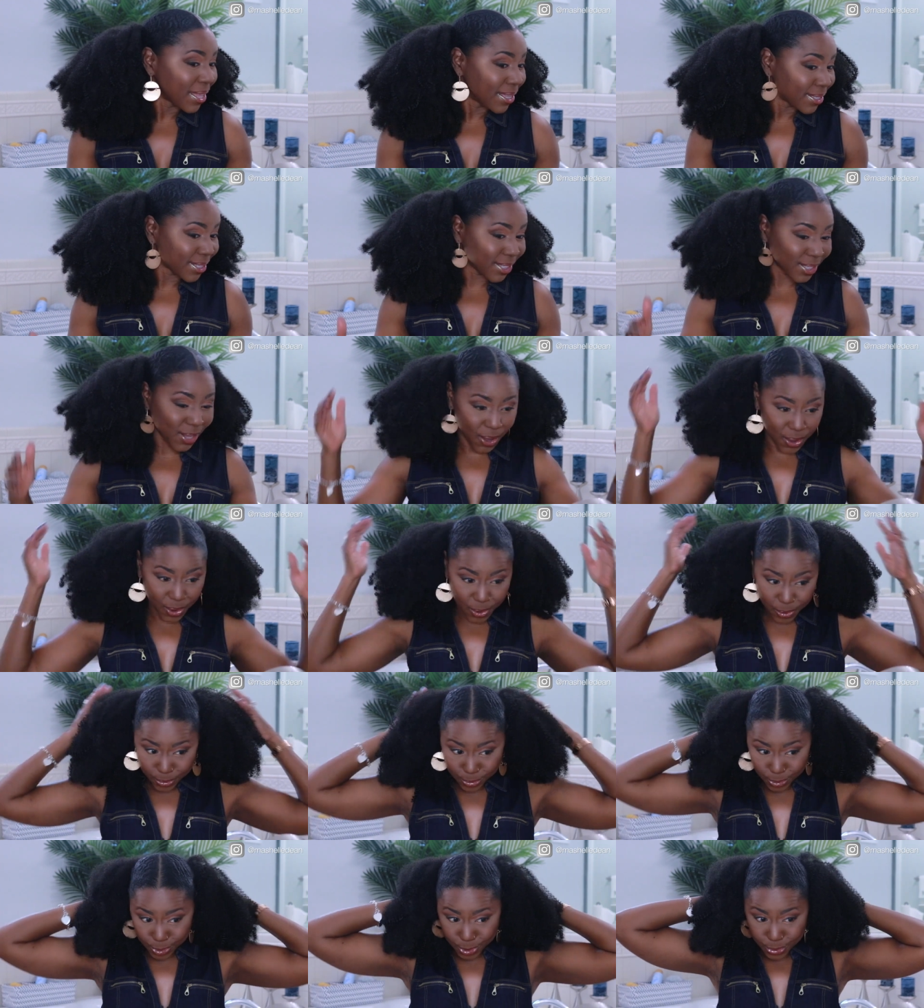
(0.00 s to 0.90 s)

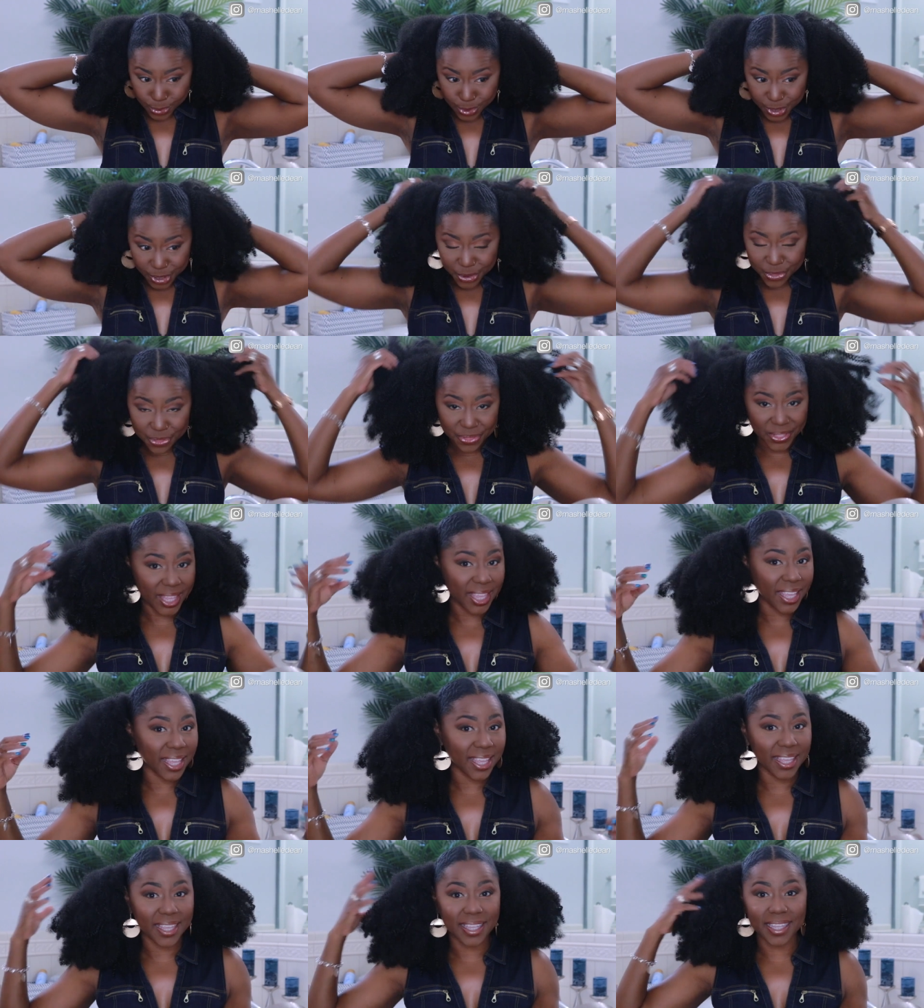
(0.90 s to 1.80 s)
So do your
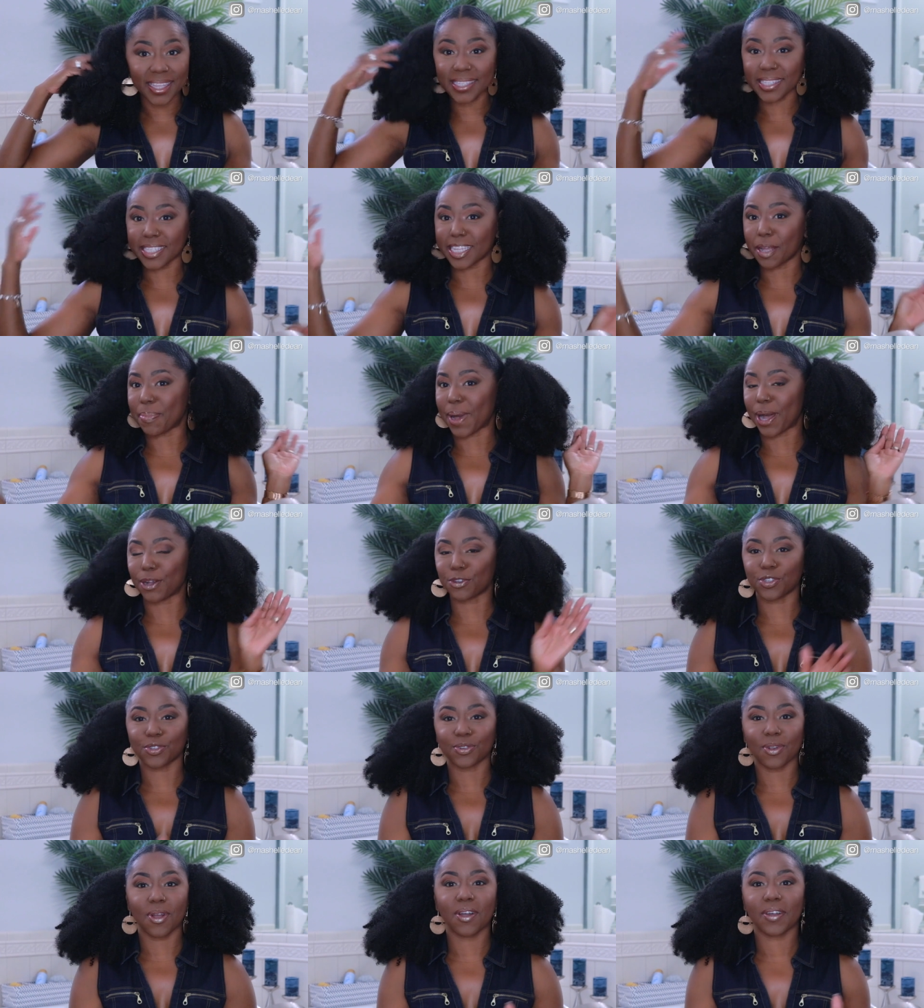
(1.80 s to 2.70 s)
thing, step out
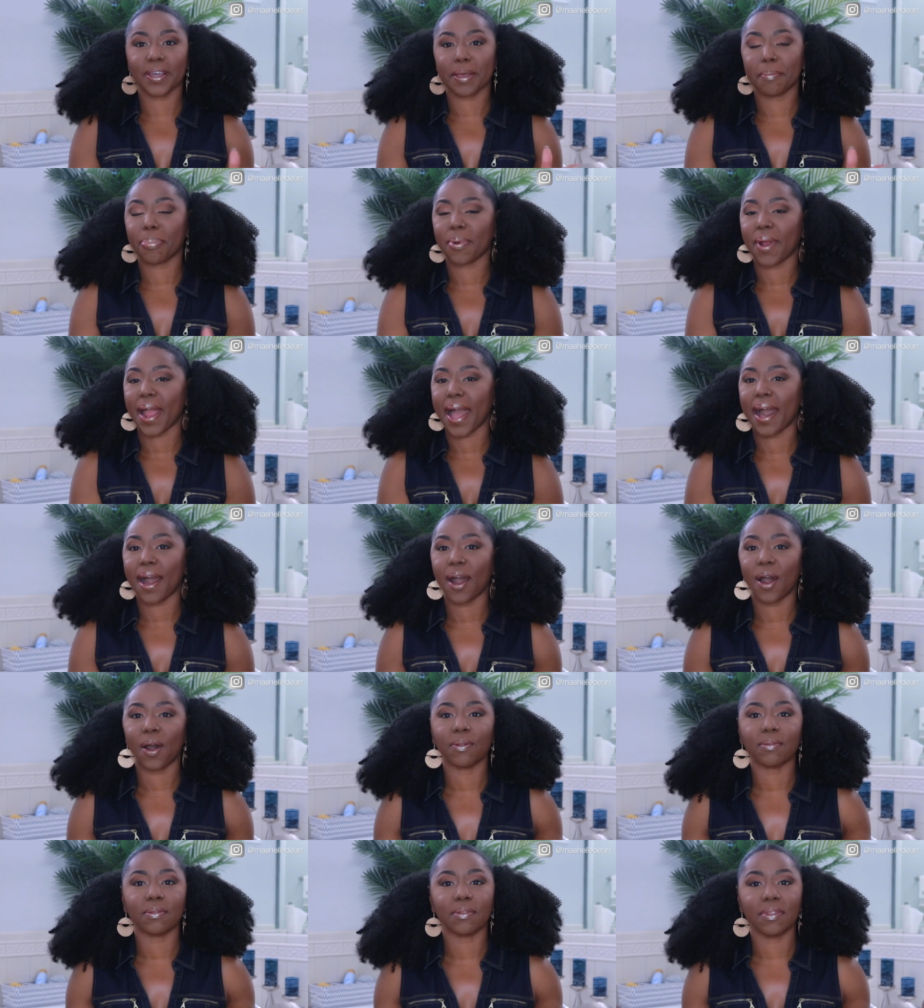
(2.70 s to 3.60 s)
strong and
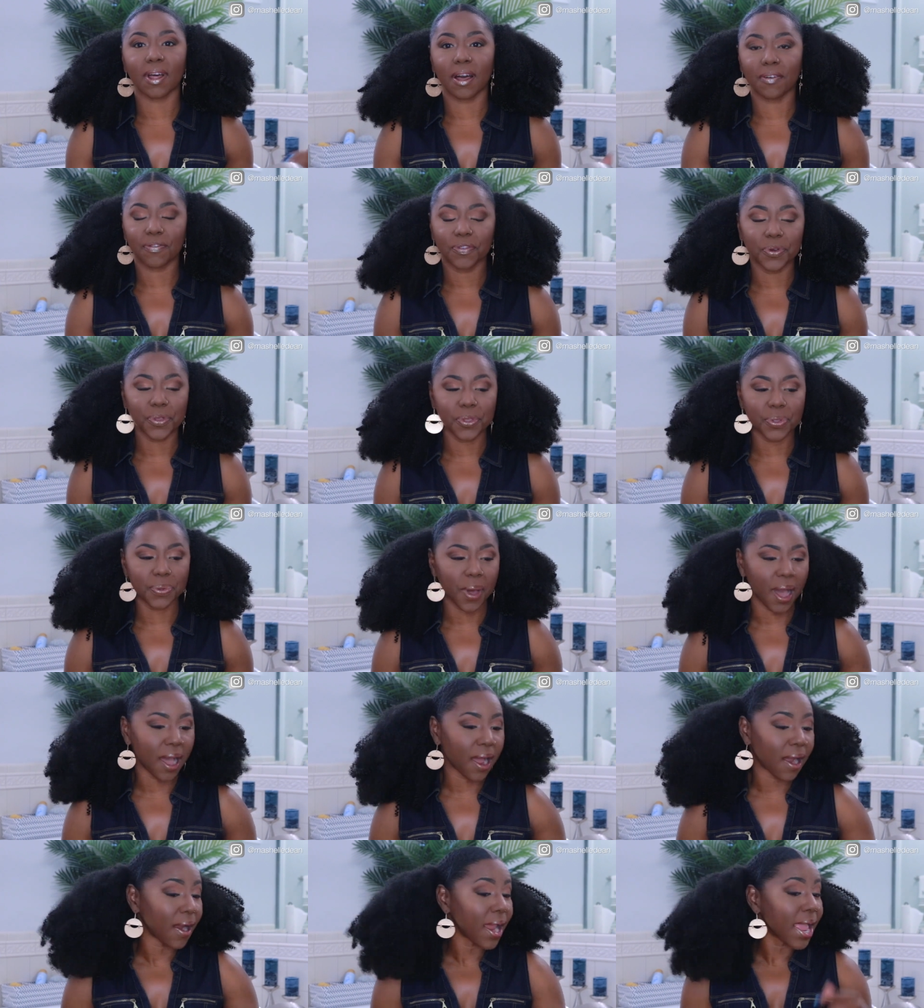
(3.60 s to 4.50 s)
proud, love who you
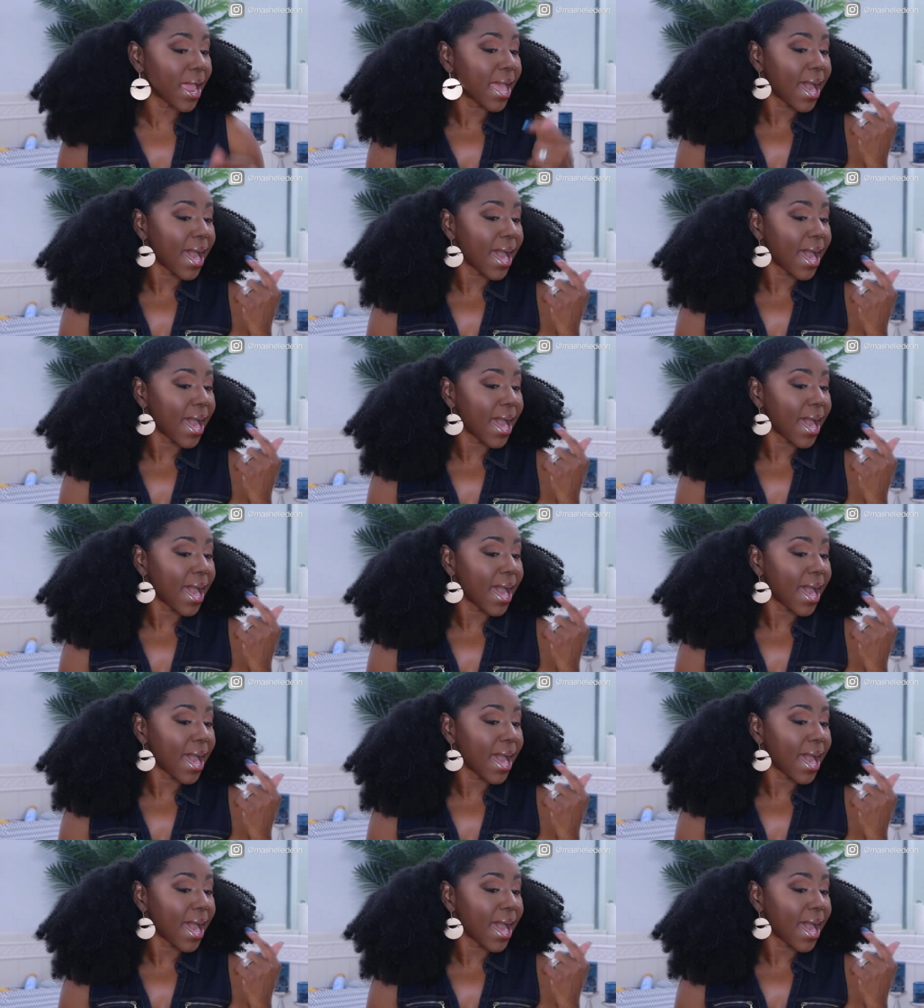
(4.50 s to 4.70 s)
are.